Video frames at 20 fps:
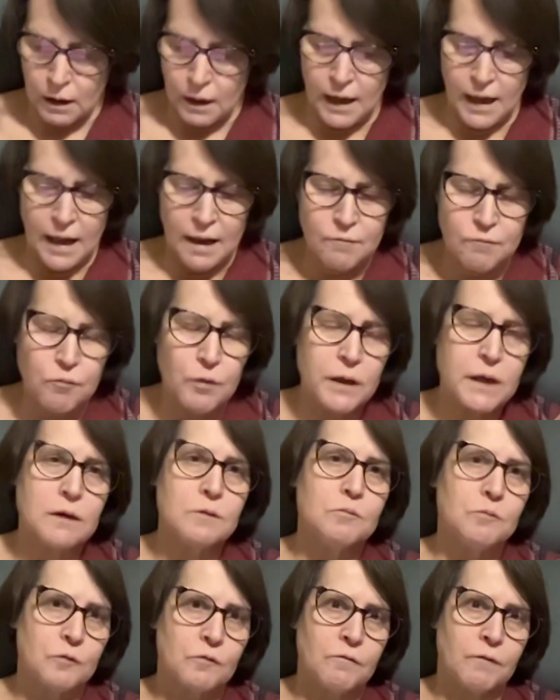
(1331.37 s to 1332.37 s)
If we
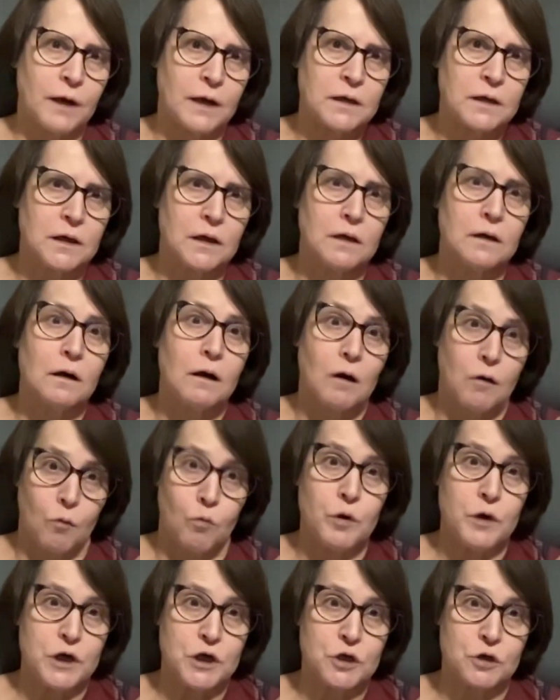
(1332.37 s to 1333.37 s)
can prevent it,
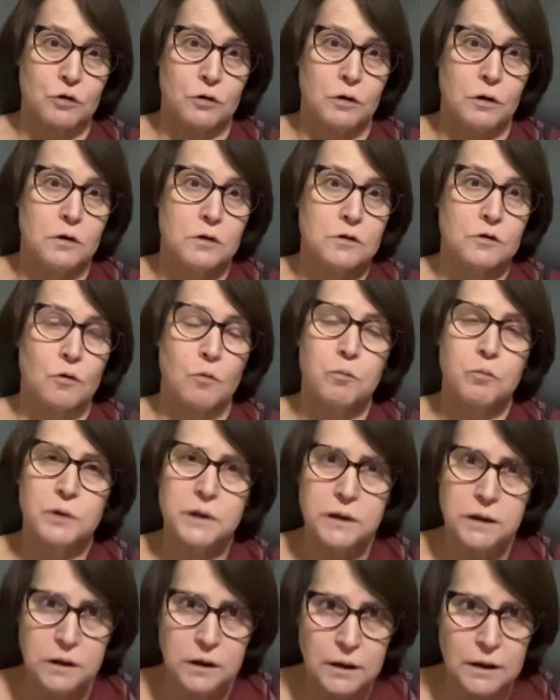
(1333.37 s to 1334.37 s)
we should. So
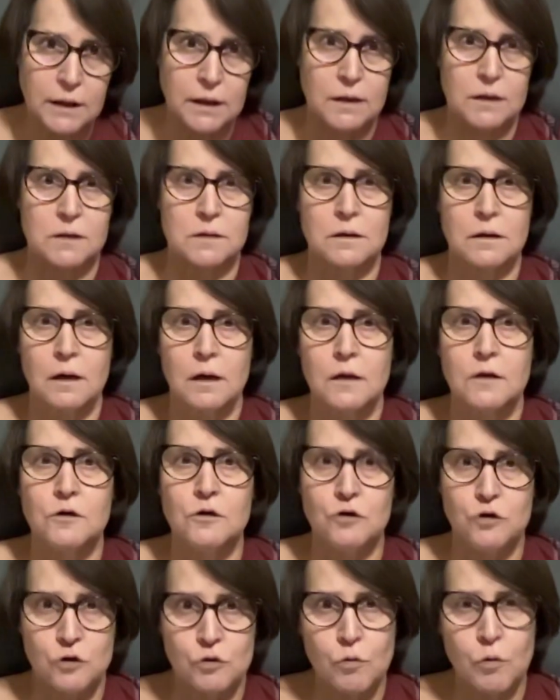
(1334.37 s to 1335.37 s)
please
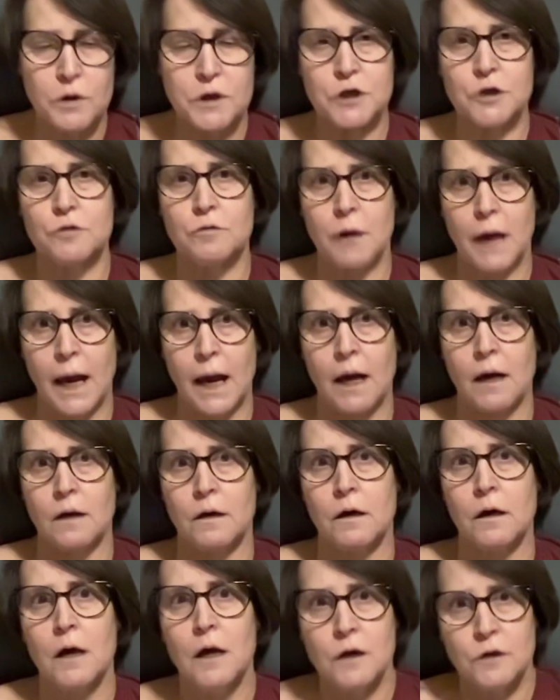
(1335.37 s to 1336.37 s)
do what you can
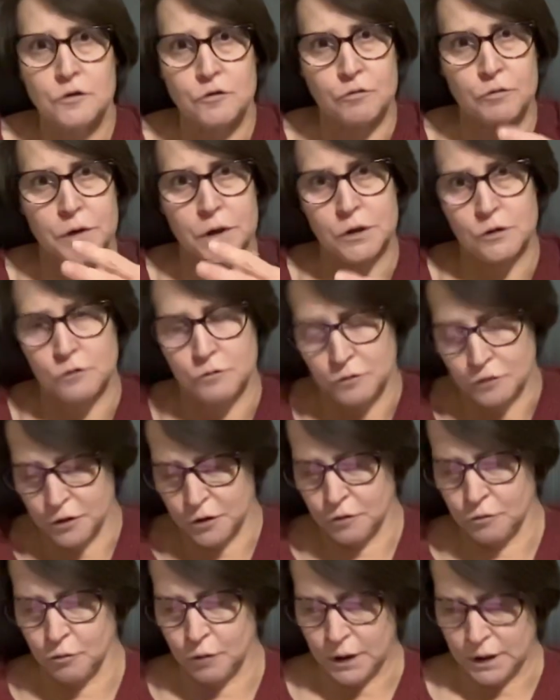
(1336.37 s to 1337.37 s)
to reduce
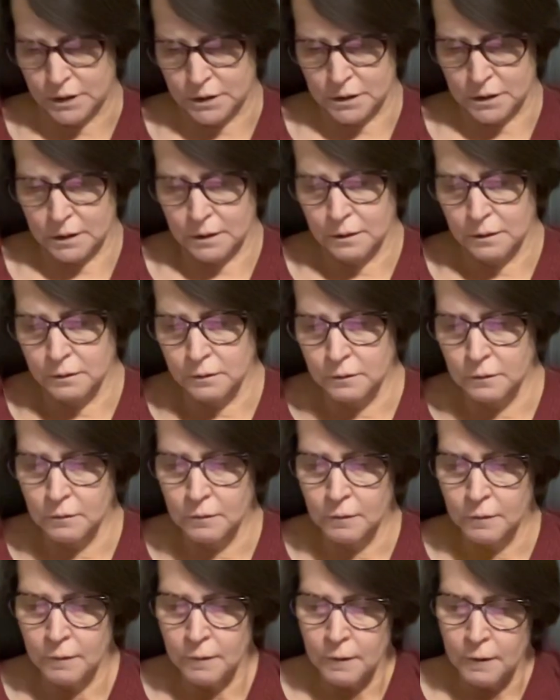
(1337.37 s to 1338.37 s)
your risk.
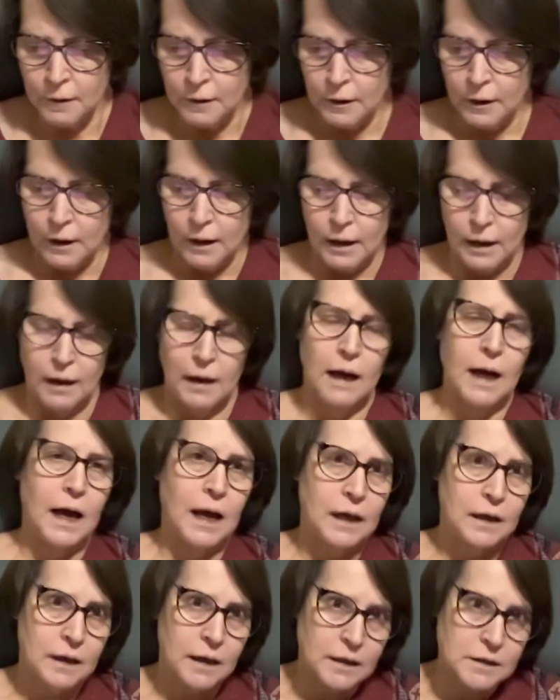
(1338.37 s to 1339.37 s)

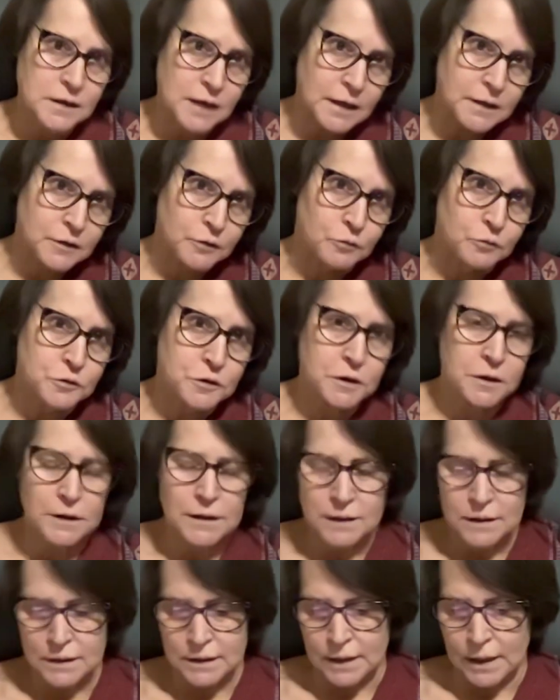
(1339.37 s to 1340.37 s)
And as I usually
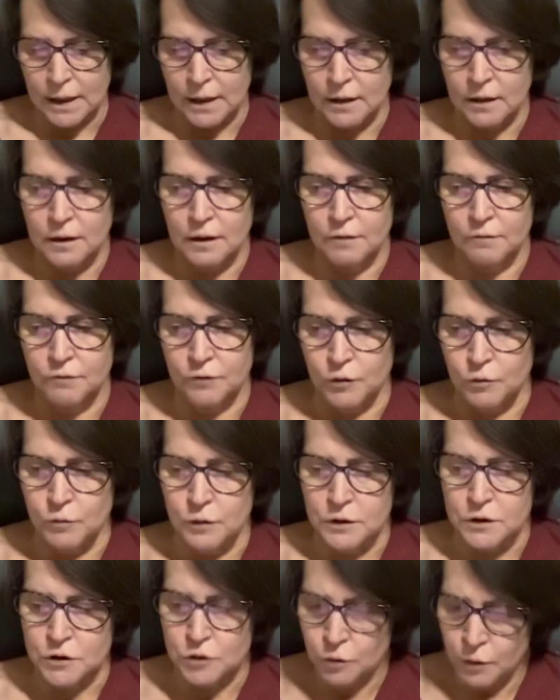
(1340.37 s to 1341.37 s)
say, if you
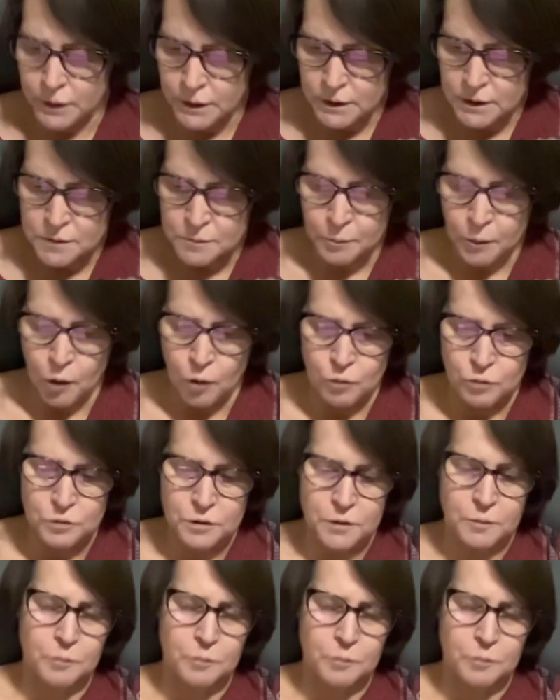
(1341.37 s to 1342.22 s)
enjoyed this post,